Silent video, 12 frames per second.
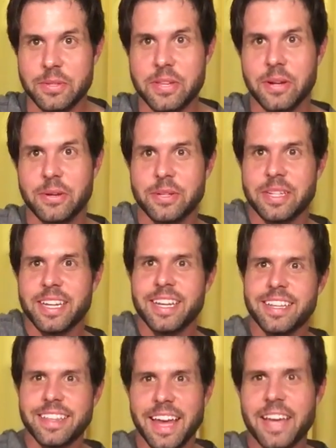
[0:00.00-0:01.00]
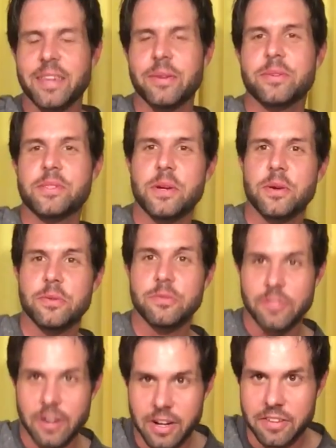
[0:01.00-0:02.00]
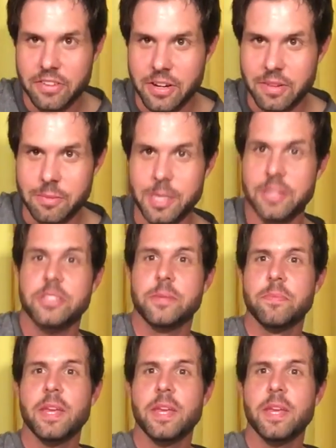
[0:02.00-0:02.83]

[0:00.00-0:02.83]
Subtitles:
So thank you so very, very much.